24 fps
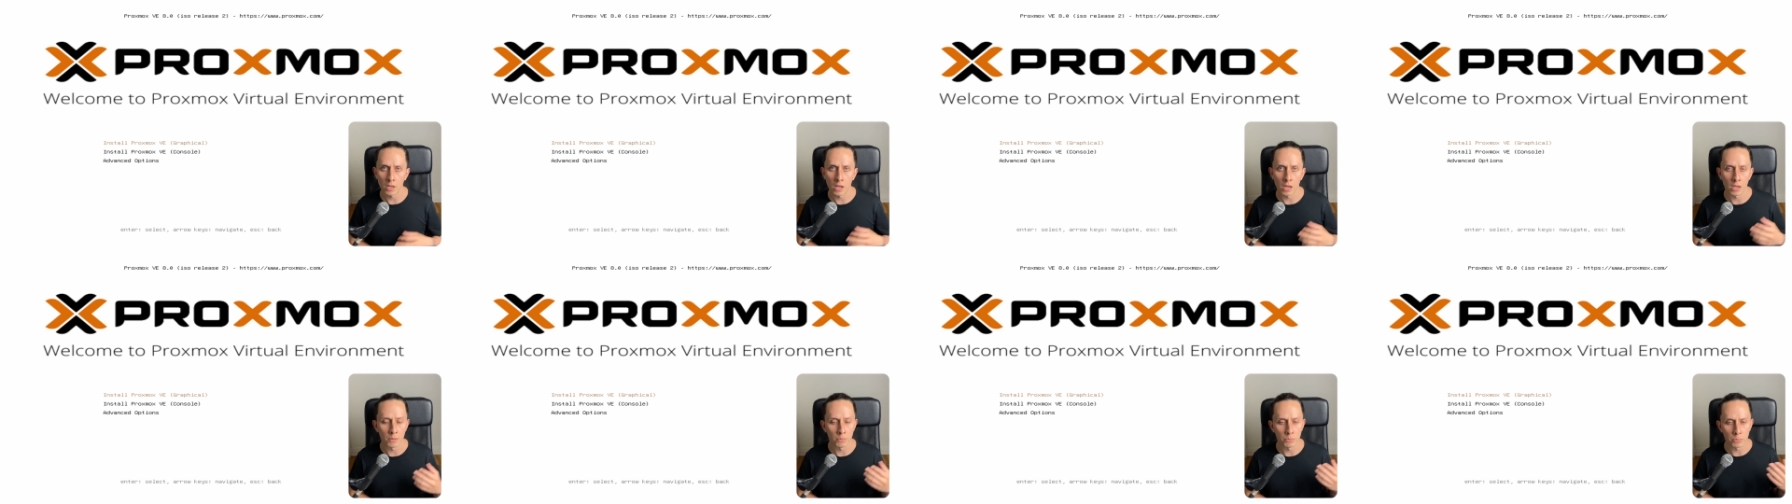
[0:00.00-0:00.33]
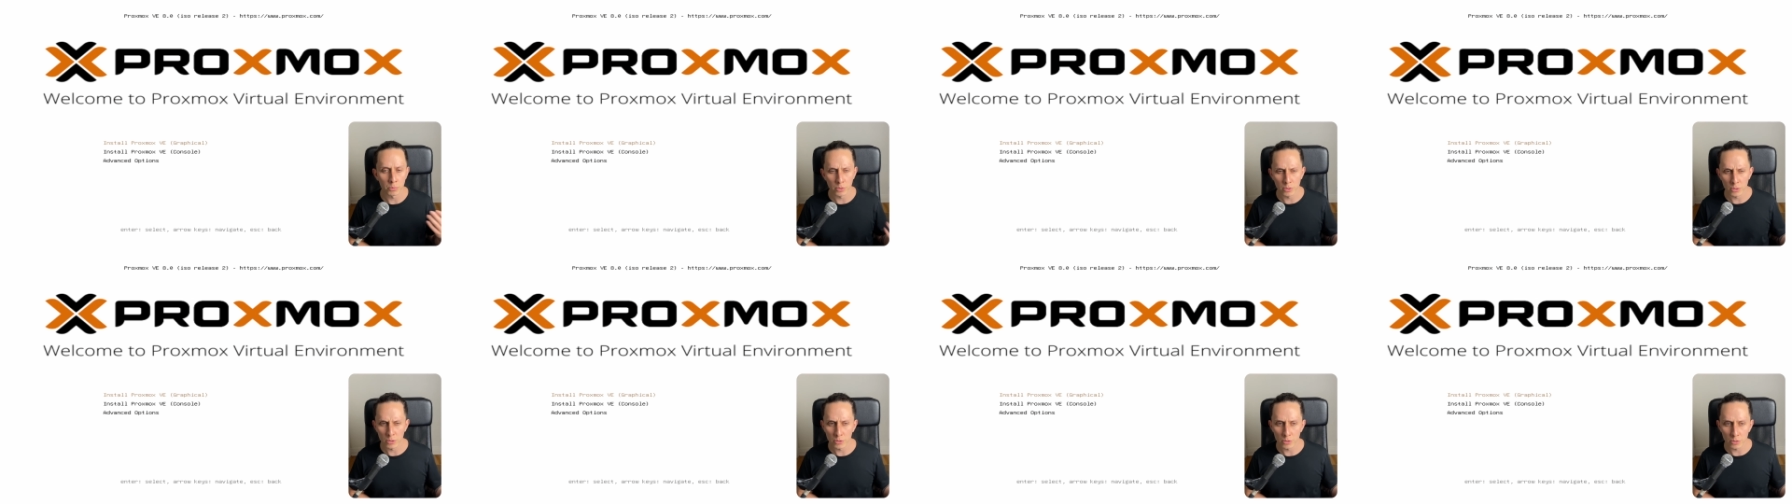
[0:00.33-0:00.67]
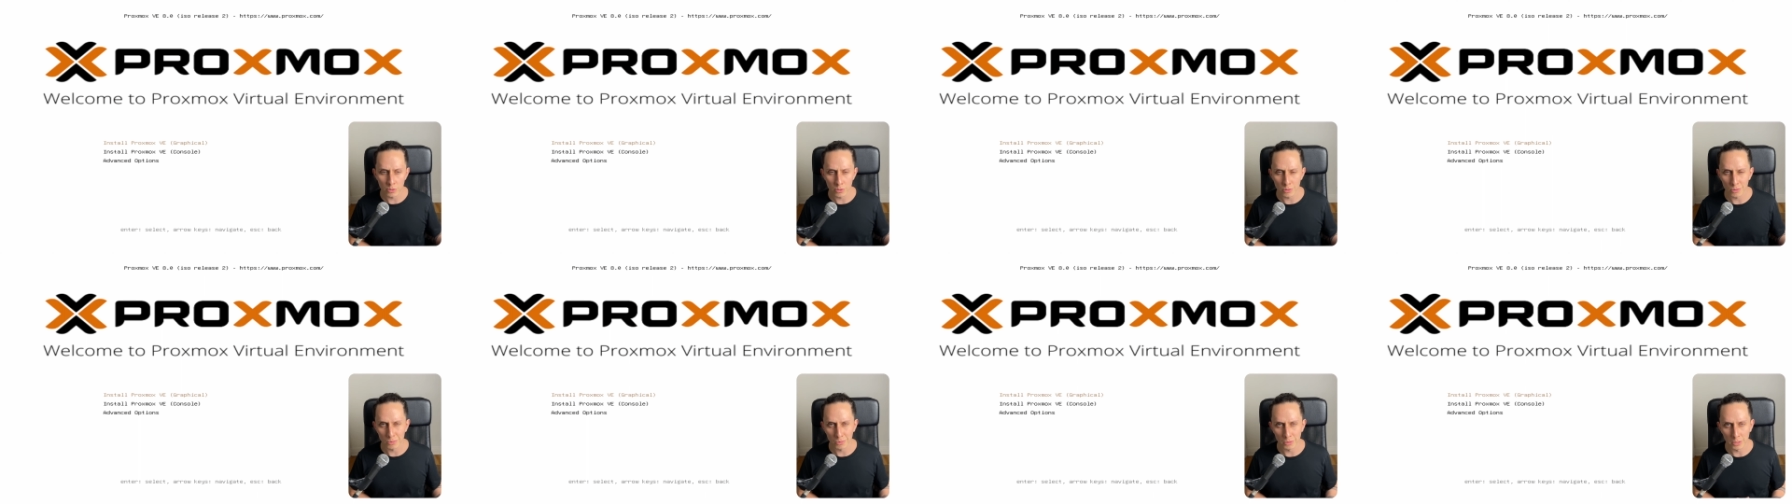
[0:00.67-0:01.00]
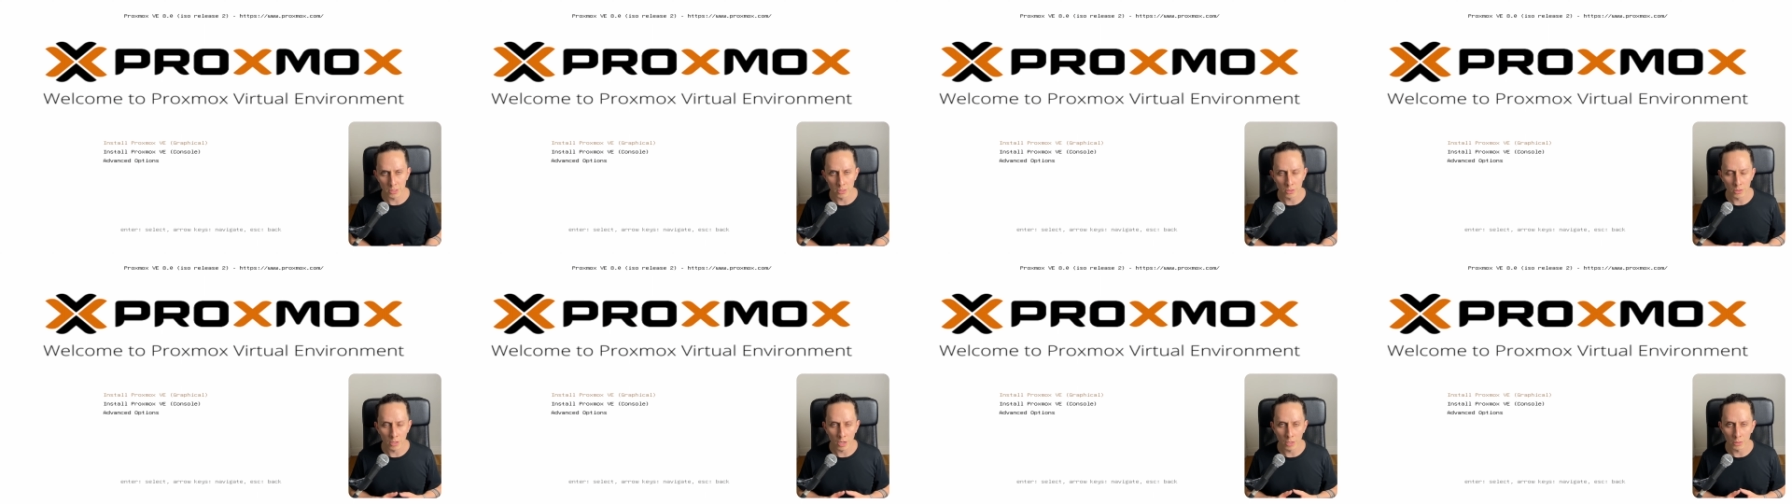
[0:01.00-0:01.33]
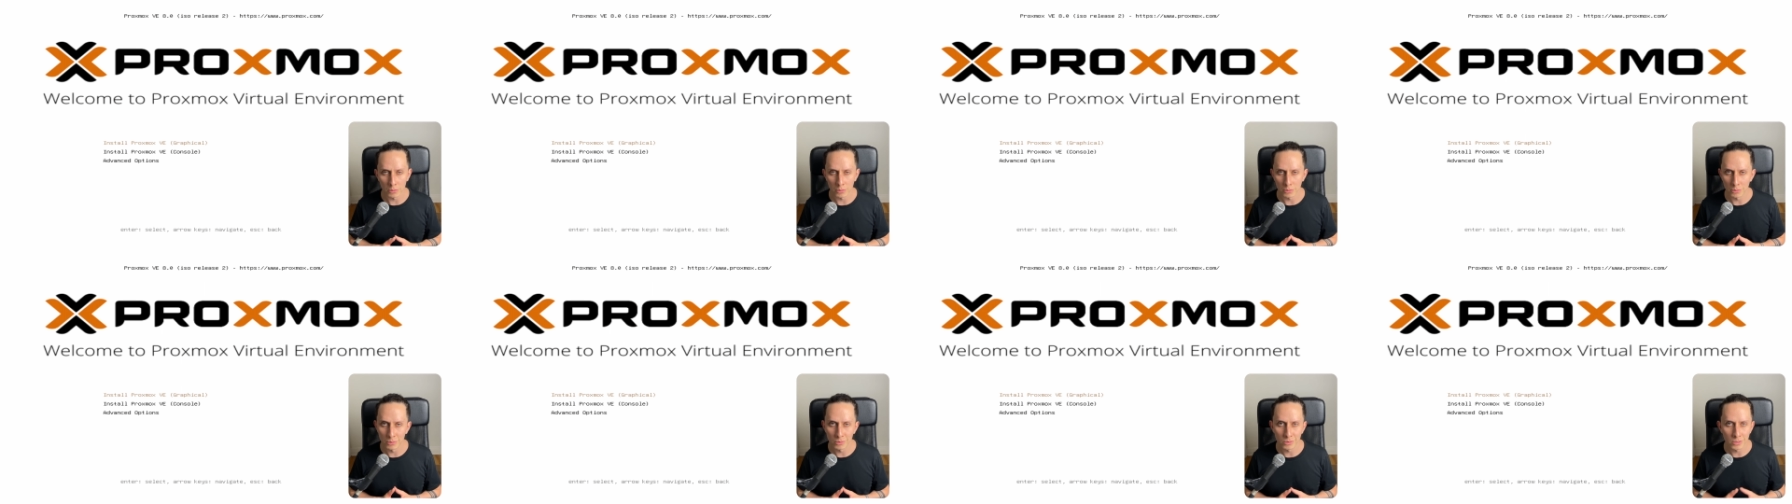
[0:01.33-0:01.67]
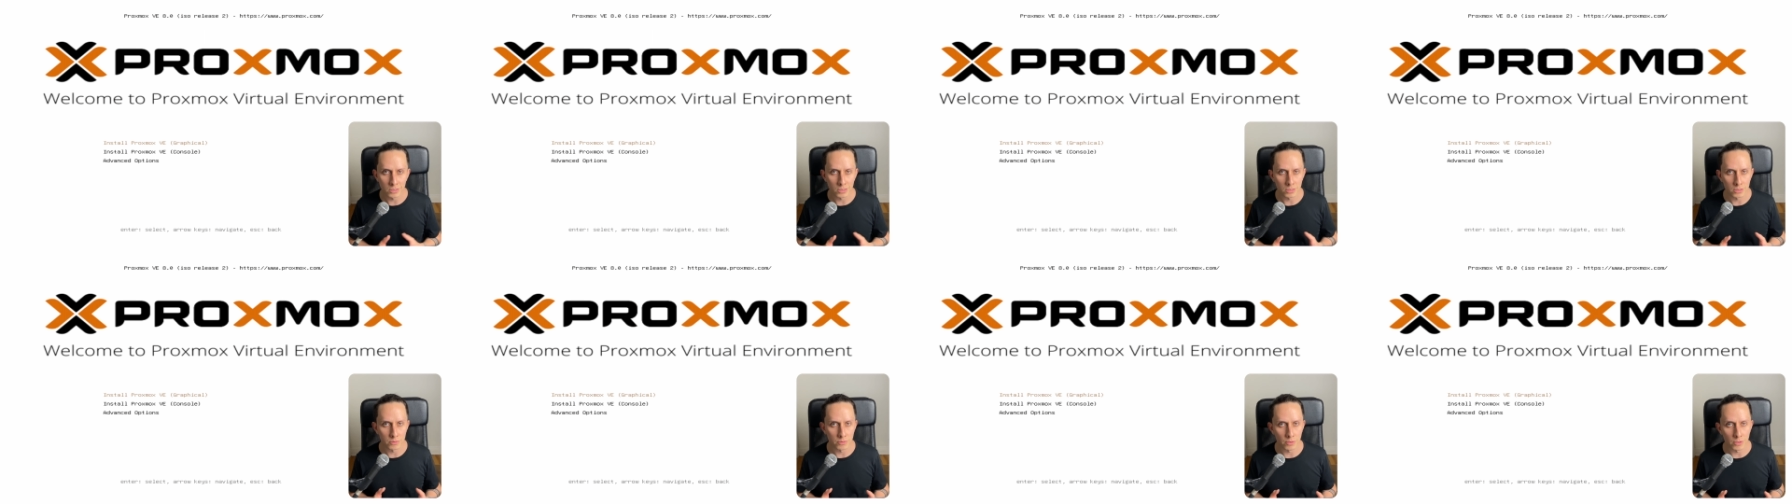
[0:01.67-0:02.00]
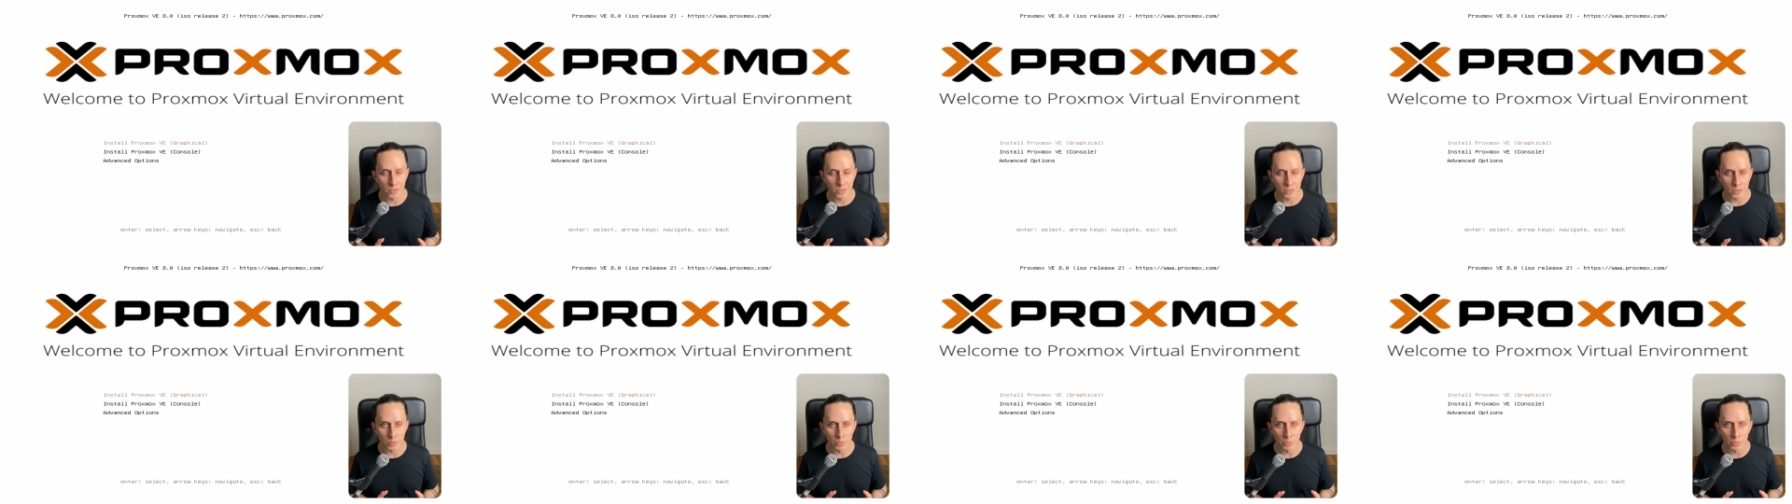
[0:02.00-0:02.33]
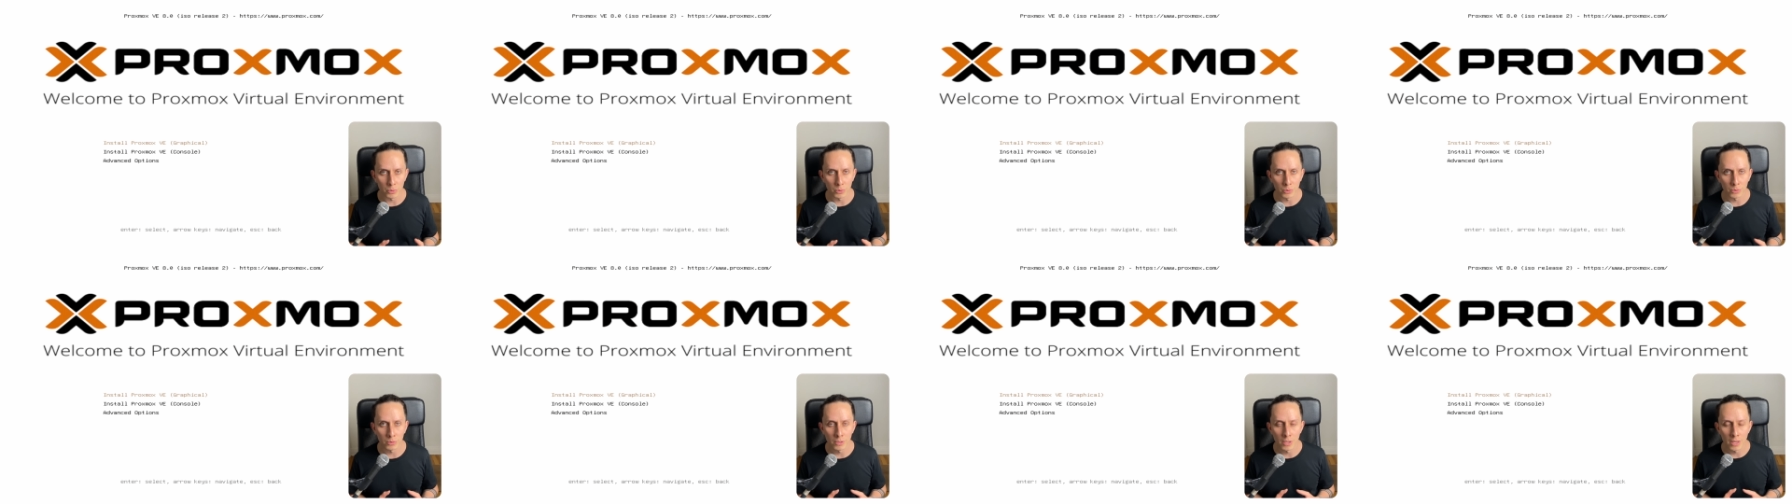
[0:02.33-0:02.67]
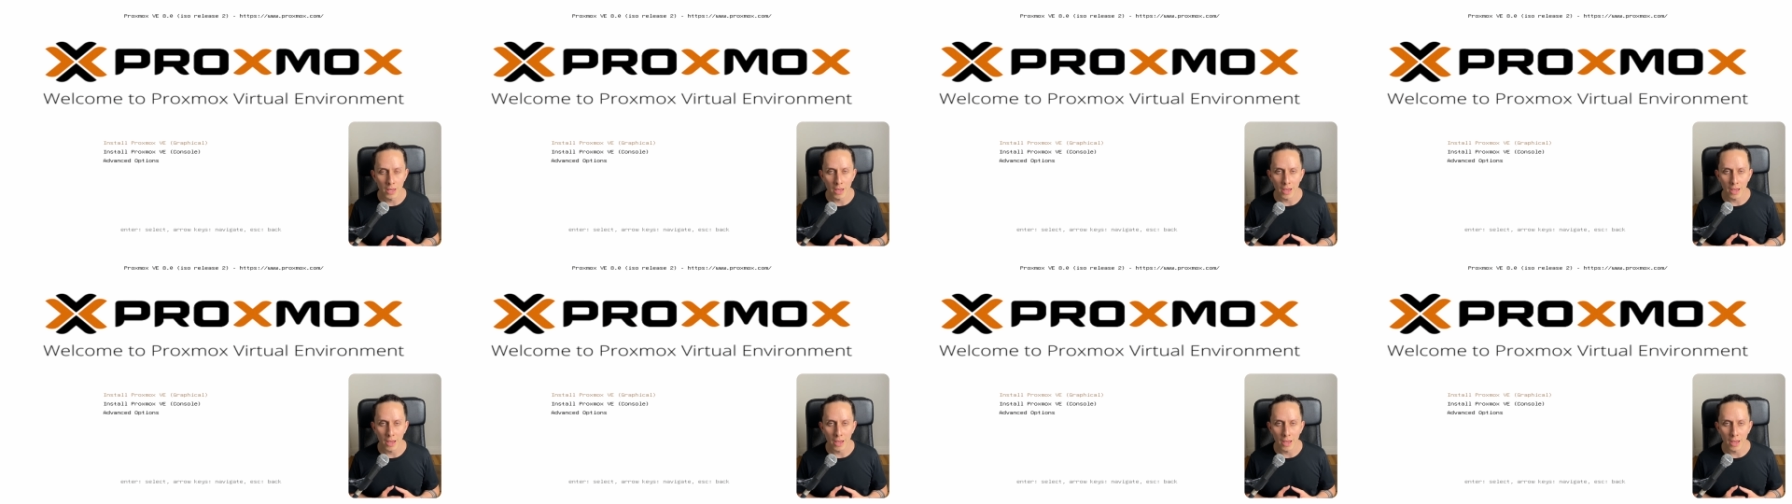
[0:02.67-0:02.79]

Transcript: I'm pretty sure you already know how to do this. It's very simple.